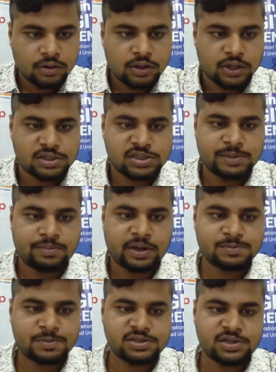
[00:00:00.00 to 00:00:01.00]
yes, C++
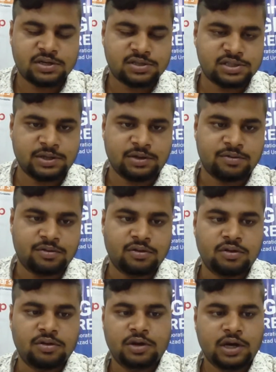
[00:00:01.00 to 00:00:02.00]
and C.
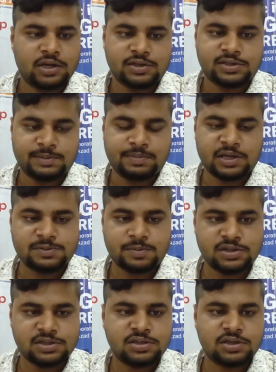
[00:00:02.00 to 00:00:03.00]
C++,
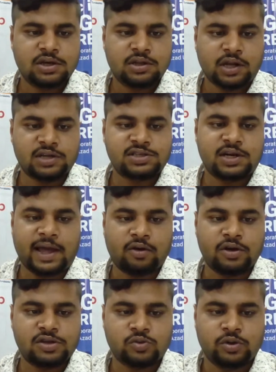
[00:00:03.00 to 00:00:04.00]
that is a
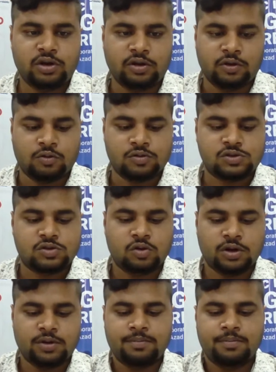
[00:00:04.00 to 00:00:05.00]
language we will use.
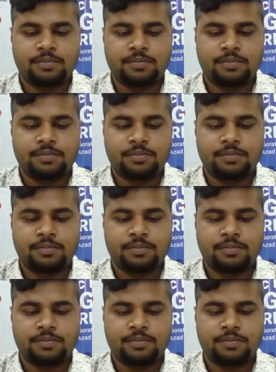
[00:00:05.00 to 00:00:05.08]
Okay.